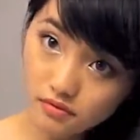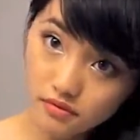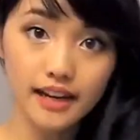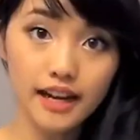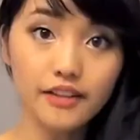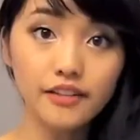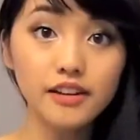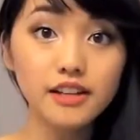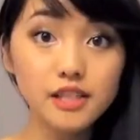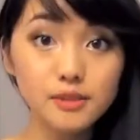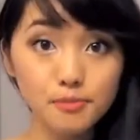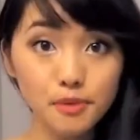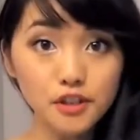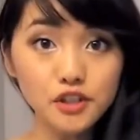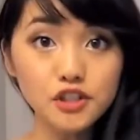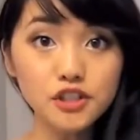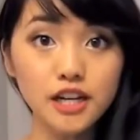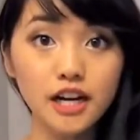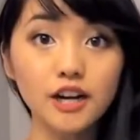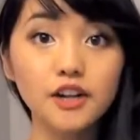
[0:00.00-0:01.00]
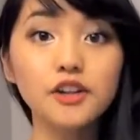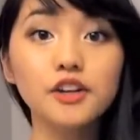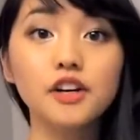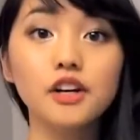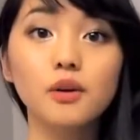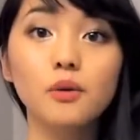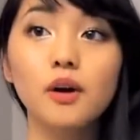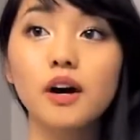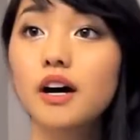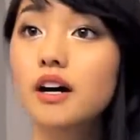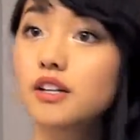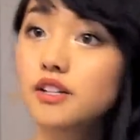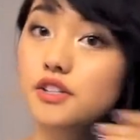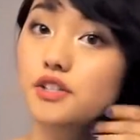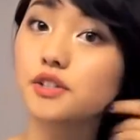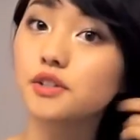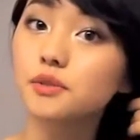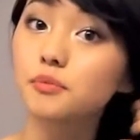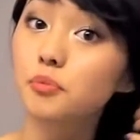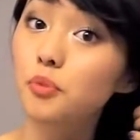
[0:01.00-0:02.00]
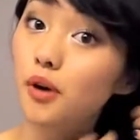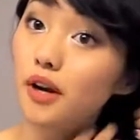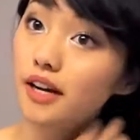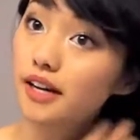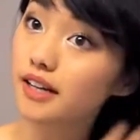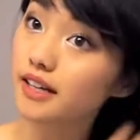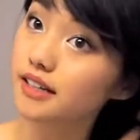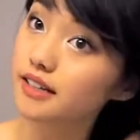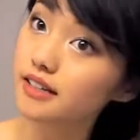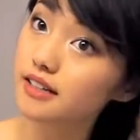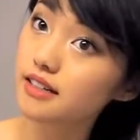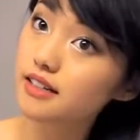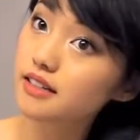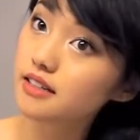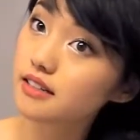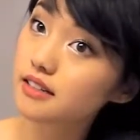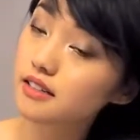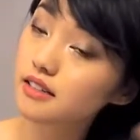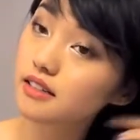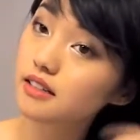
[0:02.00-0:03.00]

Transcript: Now that it's brushed out, you're going to want to braid it.